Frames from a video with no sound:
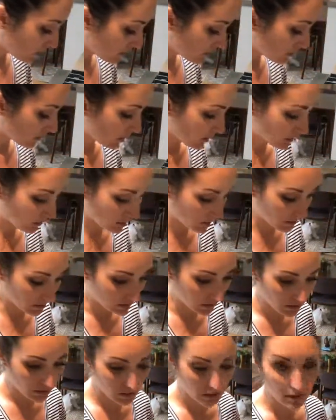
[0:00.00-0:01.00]
it's got the
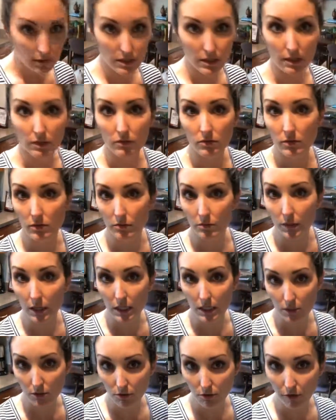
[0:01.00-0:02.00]
consistency of some
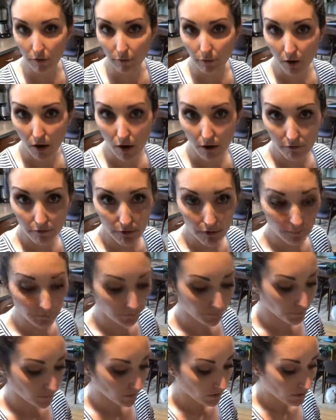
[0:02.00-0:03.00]
nice ground coffee.
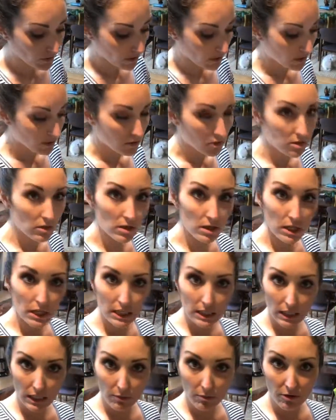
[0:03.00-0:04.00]
So then I
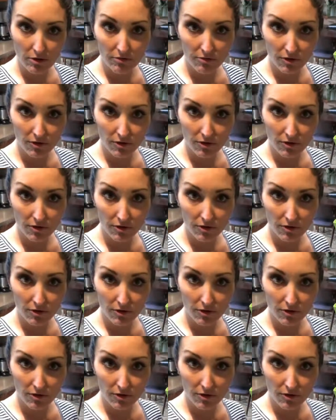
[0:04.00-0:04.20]
take my